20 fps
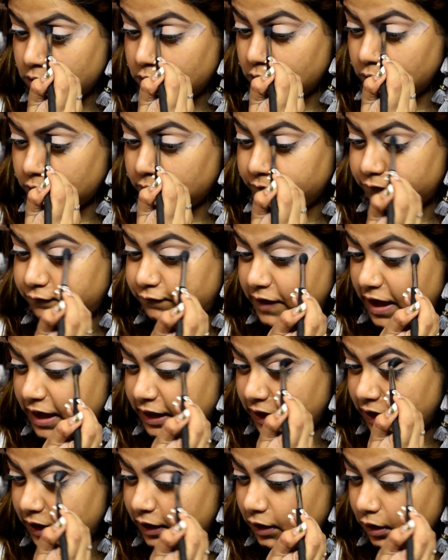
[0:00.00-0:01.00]
Now the
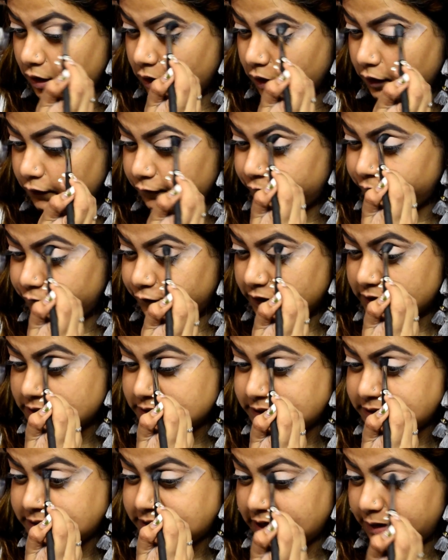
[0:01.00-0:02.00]
very
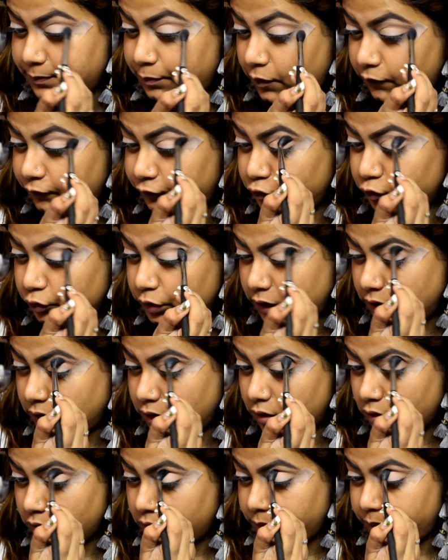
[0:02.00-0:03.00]
first step of doing
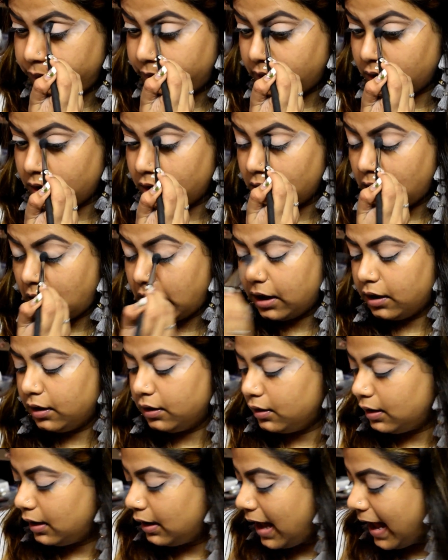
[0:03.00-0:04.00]
your
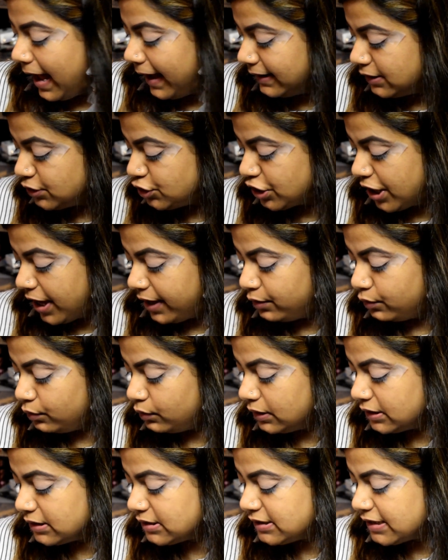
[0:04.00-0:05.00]
eyeshadow
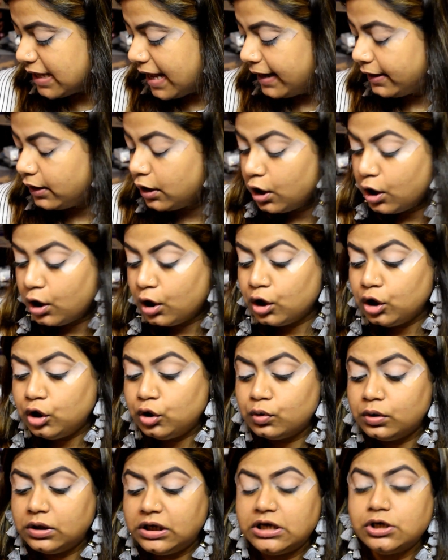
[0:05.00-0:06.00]
is that
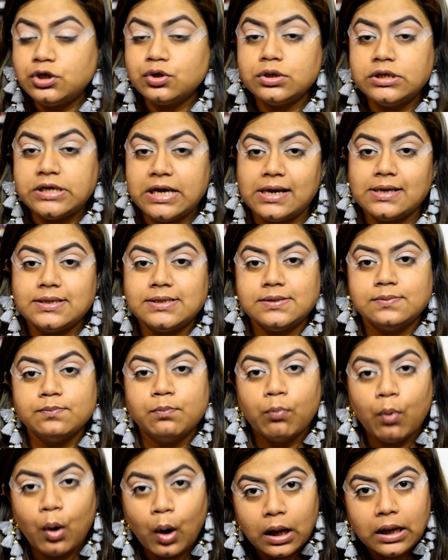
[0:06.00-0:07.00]
you need to take
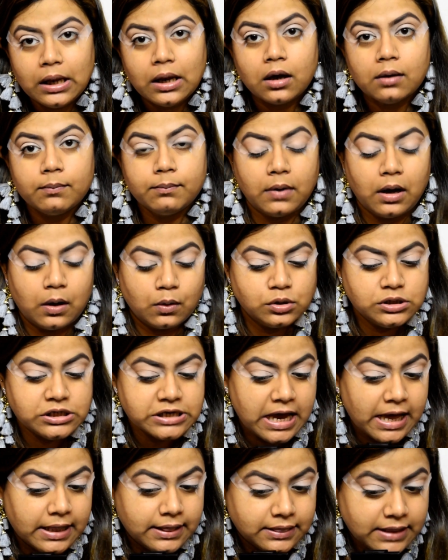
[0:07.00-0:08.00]
small amount
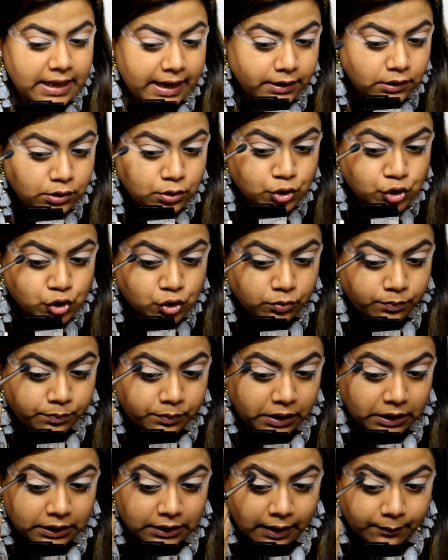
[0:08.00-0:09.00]
and then you should
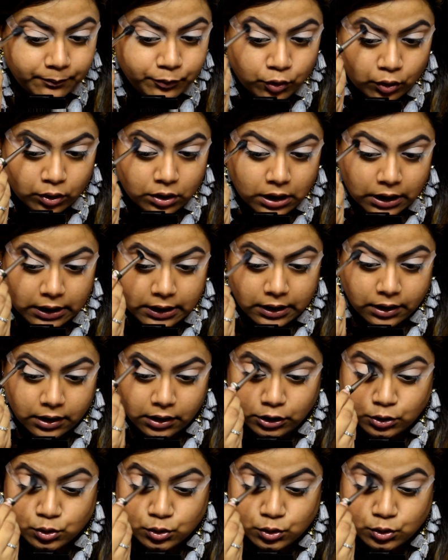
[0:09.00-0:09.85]
build up your color.